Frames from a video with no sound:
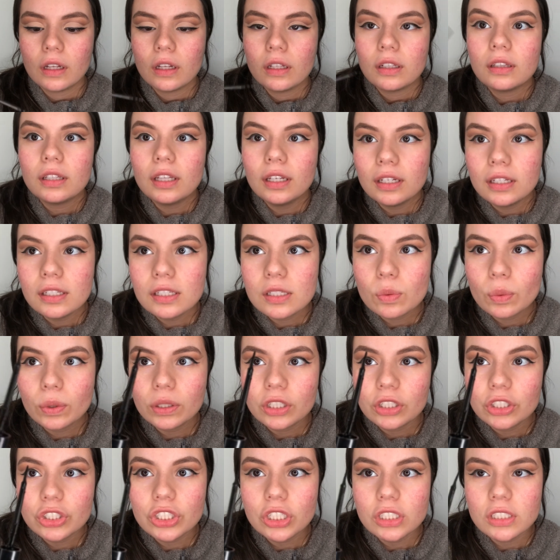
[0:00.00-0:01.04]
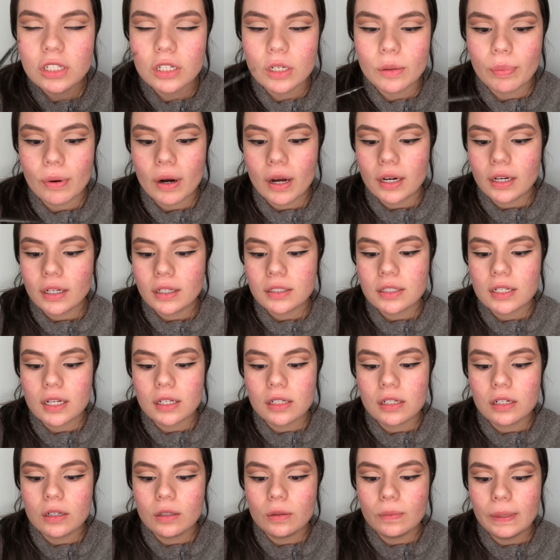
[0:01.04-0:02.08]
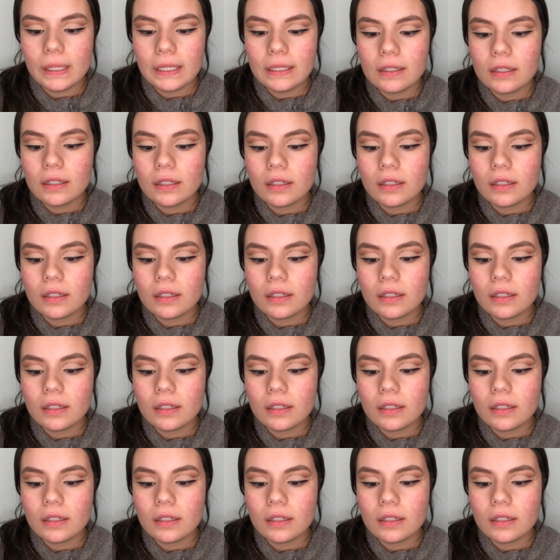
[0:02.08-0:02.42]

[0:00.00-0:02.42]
this with the shit ton of product. Like, no, make